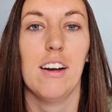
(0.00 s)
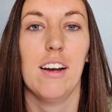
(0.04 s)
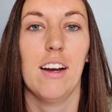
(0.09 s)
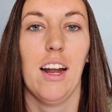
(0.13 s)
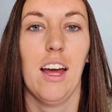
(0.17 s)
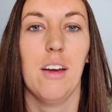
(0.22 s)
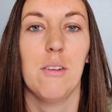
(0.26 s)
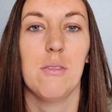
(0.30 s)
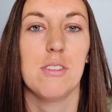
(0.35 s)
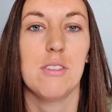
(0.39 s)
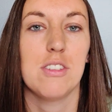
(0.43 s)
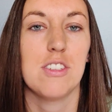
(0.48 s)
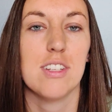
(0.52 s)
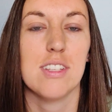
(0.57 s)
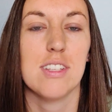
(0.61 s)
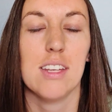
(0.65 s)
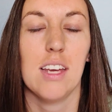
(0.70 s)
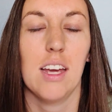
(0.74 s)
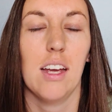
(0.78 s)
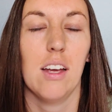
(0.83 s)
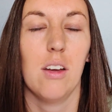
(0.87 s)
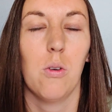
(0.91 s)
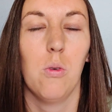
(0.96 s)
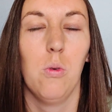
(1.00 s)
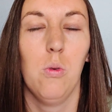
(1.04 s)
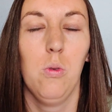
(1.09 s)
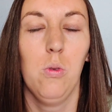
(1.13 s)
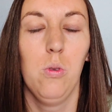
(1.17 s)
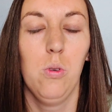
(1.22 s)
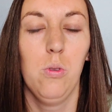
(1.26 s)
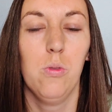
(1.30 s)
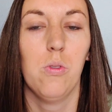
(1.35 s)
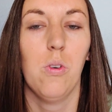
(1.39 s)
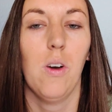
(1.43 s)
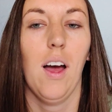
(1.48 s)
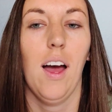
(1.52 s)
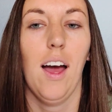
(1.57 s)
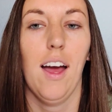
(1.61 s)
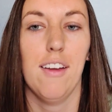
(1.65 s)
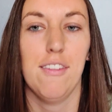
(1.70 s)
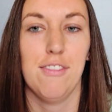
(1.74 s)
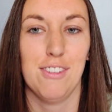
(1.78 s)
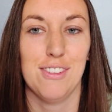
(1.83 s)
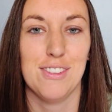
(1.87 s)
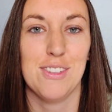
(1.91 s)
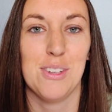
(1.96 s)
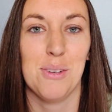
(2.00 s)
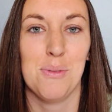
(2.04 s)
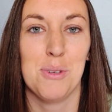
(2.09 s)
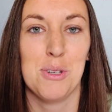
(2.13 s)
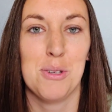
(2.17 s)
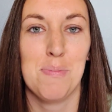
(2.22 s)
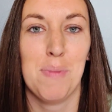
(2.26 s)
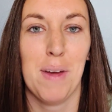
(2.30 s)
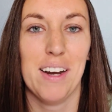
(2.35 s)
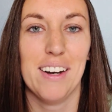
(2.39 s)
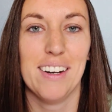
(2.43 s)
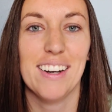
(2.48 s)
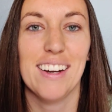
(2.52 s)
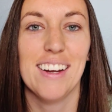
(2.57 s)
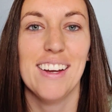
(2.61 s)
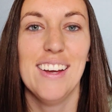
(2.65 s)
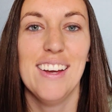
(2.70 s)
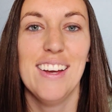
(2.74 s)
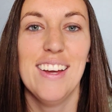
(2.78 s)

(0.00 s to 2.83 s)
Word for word: and I was just like, whew, I feel so much better.